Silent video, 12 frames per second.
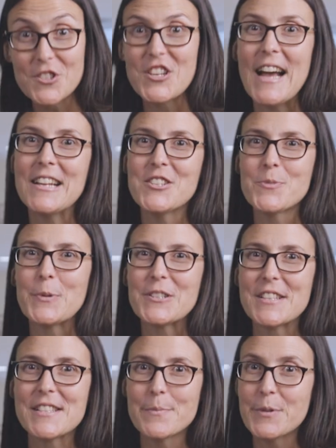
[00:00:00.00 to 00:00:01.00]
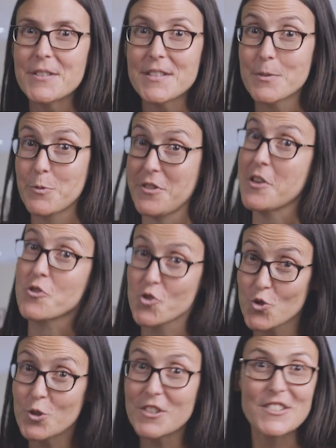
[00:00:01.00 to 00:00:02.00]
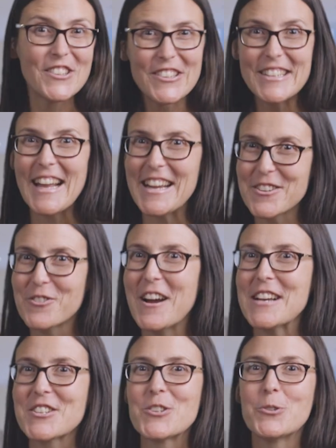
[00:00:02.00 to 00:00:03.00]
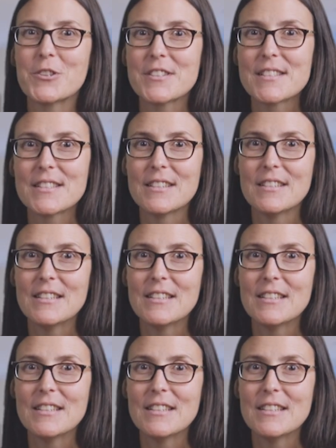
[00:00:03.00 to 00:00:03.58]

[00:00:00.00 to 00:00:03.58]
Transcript: challenge participants with a short online crash course.